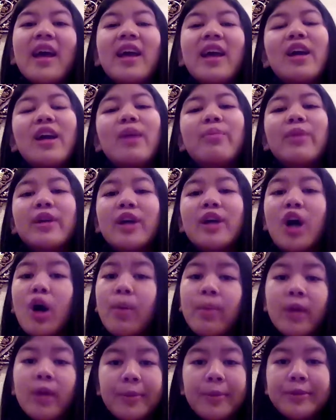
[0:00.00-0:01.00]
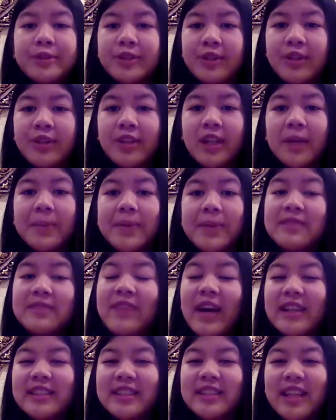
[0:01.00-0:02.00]
It will bring hope and opportunity because
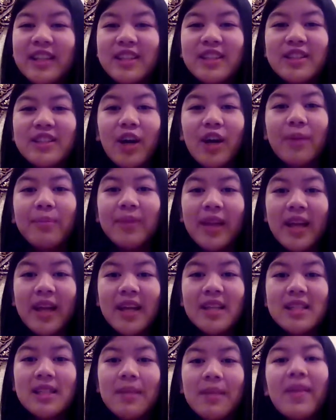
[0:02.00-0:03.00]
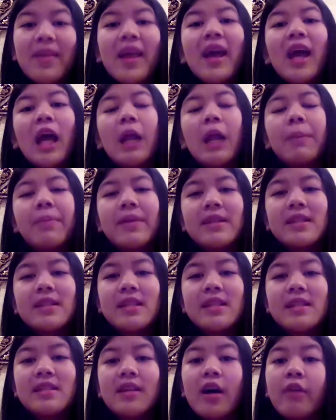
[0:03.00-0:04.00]
vaccinations are in place and
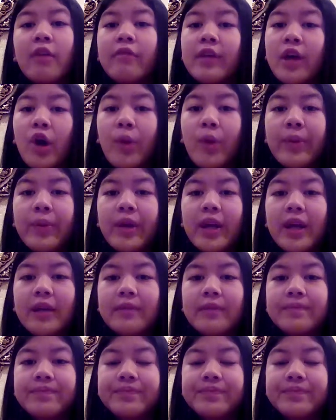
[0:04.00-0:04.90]
businesses are reopening.